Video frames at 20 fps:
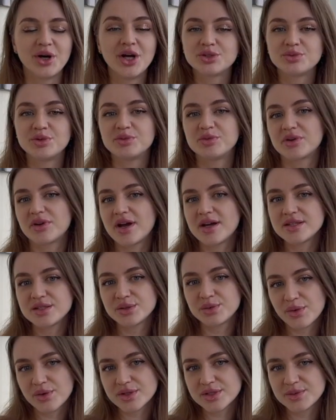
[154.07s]
to memorize
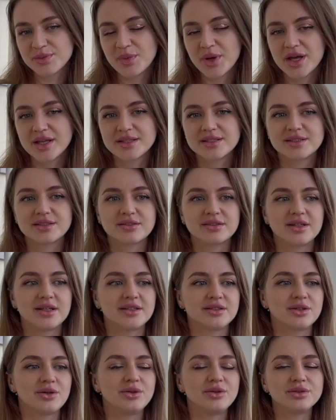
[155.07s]
words better
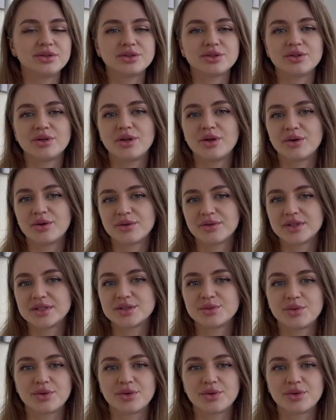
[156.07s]
and also learn these